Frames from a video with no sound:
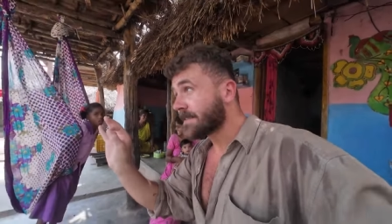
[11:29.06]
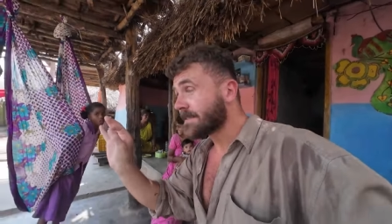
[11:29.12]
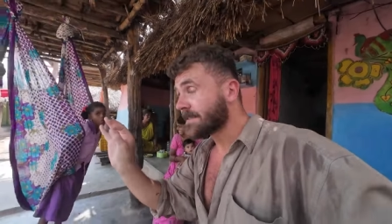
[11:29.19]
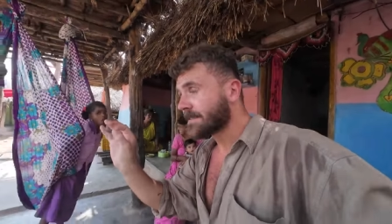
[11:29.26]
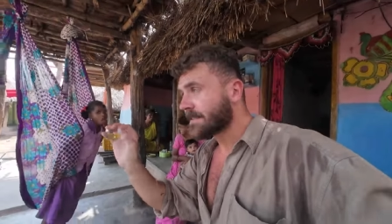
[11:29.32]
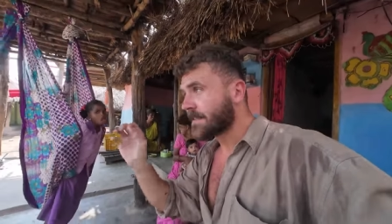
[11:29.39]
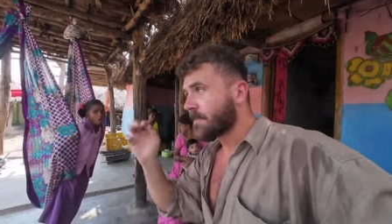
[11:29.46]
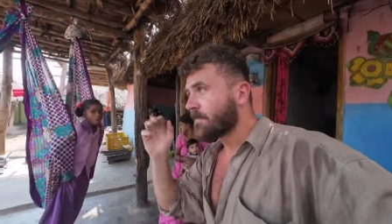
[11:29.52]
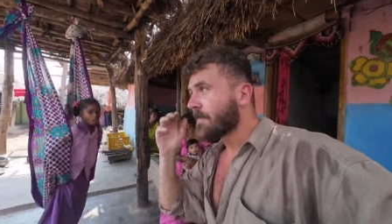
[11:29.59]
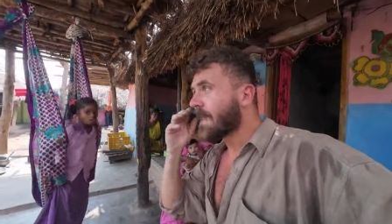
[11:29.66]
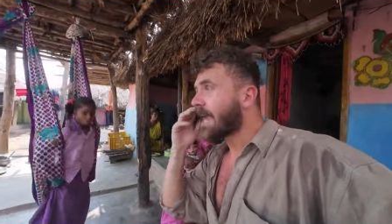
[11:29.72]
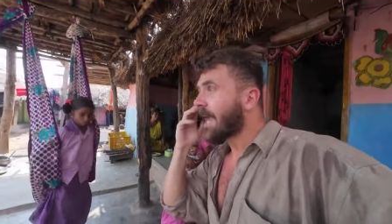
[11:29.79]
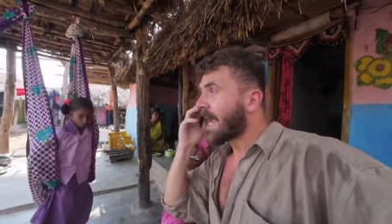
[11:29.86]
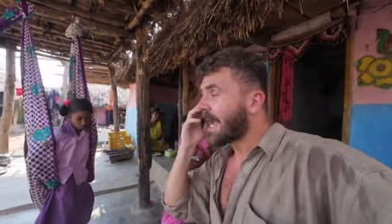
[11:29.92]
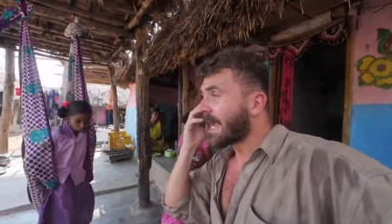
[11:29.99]
Market.
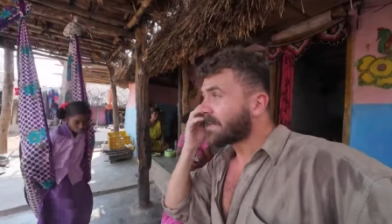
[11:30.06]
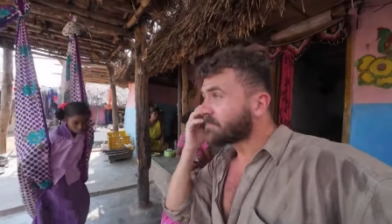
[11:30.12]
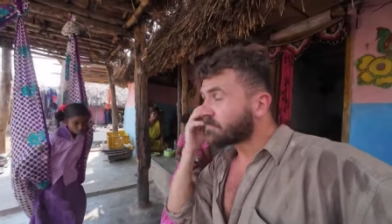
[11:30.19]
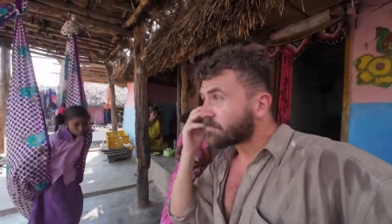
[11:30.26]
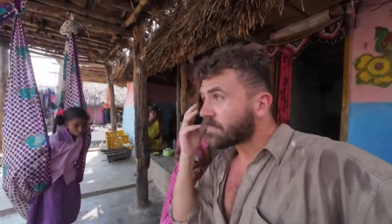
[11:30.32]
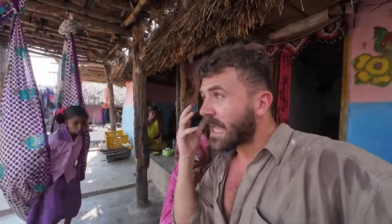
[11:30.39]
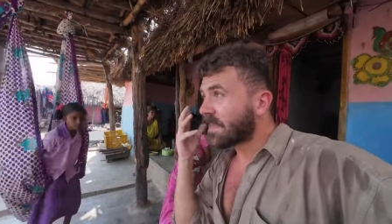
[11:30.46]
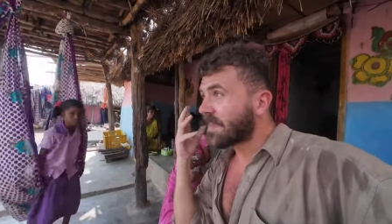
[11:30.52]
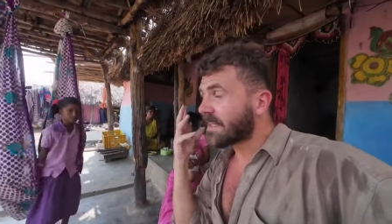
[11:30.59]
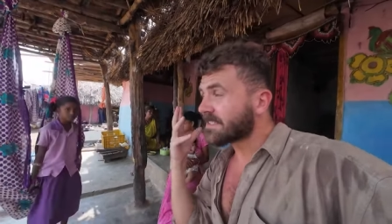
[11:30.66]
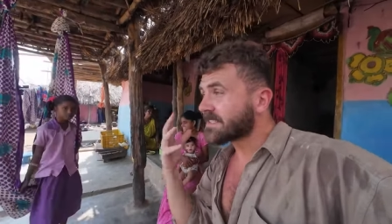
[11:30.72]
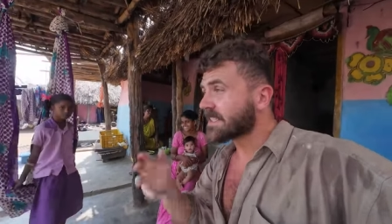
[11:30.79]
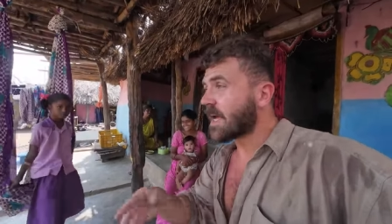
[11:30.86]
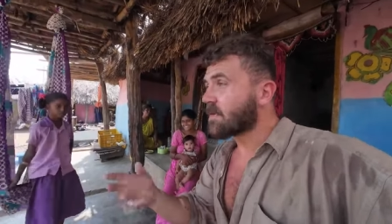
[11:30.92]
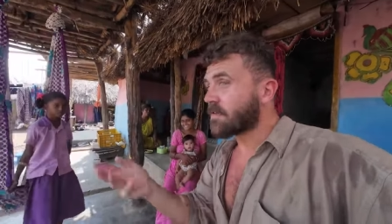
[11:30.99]
And and then
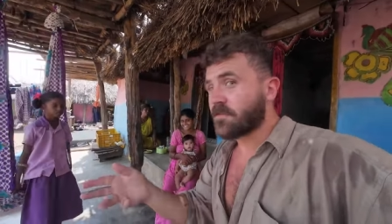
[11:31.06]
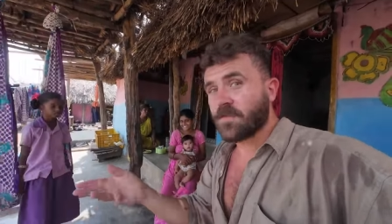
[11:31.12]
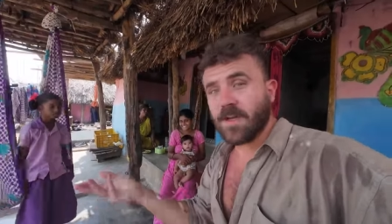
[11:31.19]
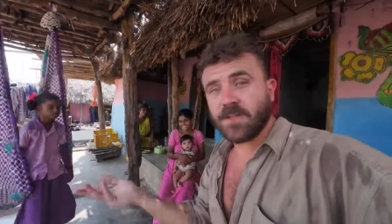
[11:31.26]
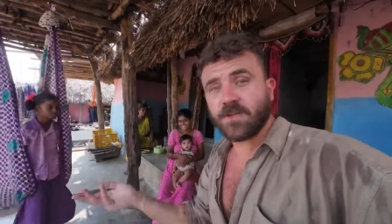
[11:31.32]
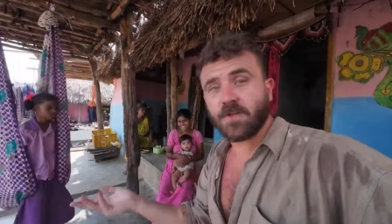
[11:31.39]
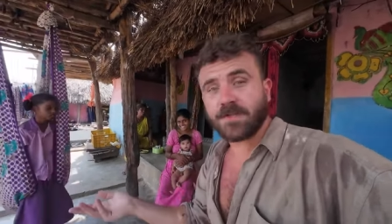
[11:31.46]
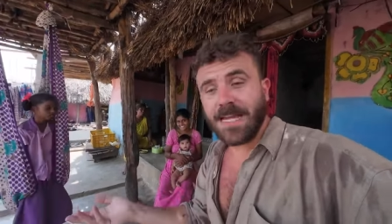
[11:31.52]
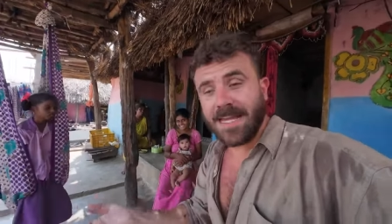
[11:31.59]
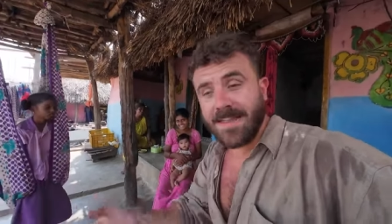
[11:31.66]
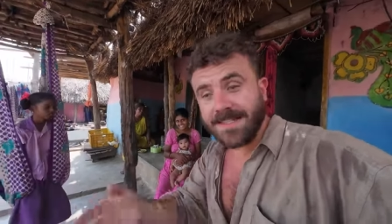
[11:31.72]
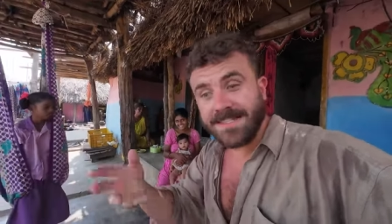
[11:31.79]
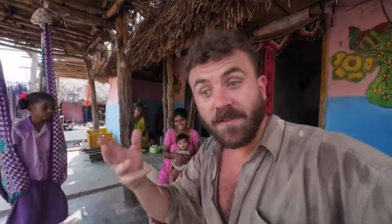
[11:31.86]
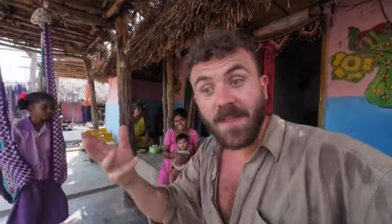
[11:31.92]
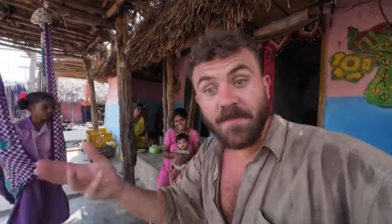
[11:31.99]
sell the fish all day.
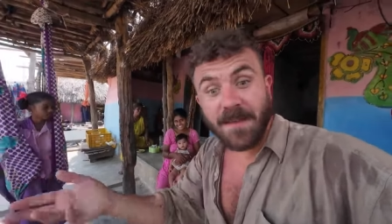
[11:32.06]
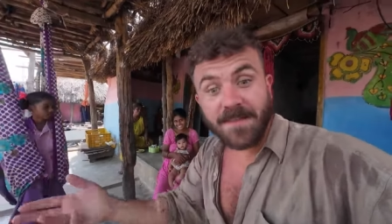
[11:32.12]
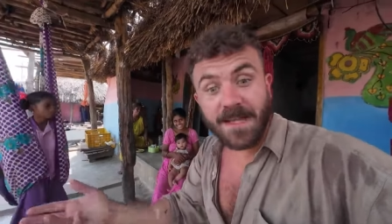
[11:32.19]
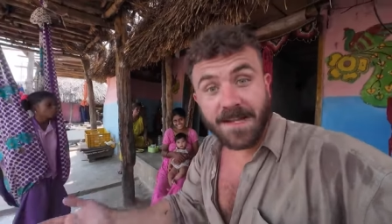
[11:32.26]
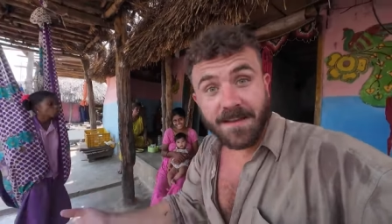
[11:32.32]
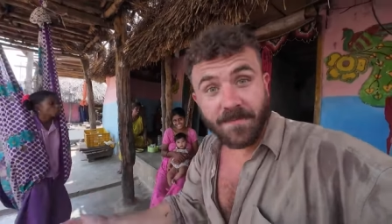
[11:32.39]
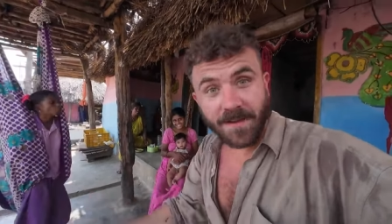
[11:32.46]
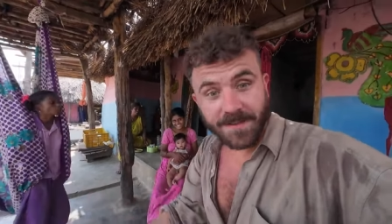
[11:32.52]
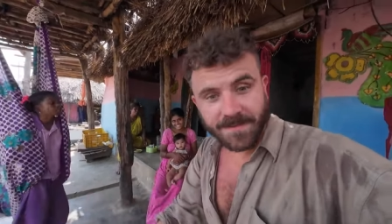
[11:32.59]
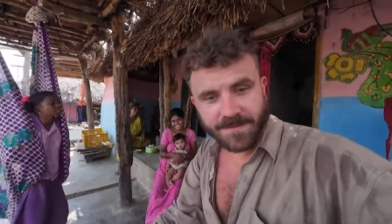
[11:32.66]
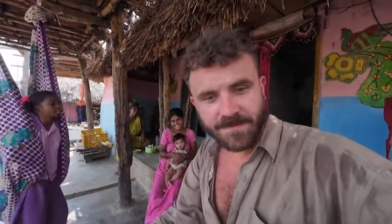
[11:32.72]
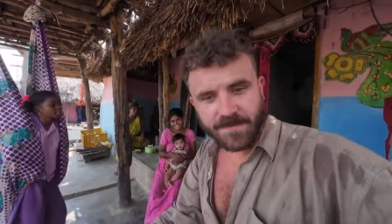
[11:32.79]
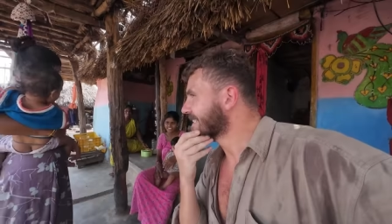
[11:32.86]
That's how they make their living.